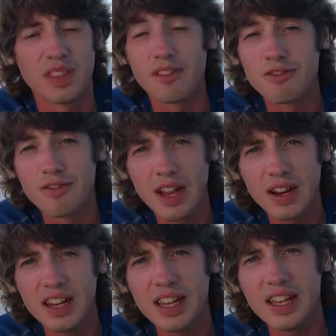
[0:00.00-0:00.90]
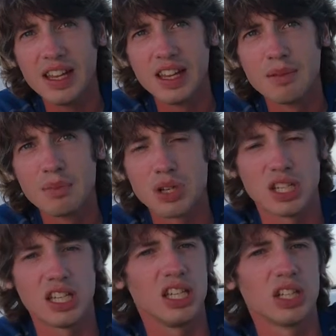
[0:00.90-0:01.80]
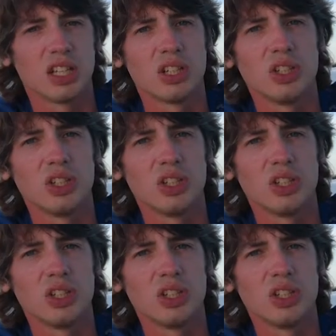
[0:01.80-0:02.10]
They're very particular.